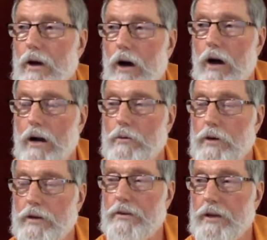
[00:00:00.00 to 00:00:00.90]
All
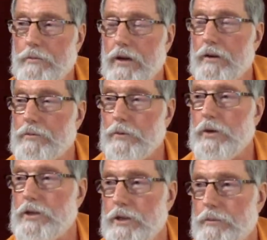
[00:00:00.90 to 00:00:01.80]
work then becomes
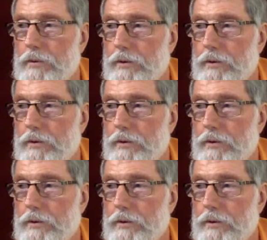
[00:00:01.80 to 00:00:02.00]
worship.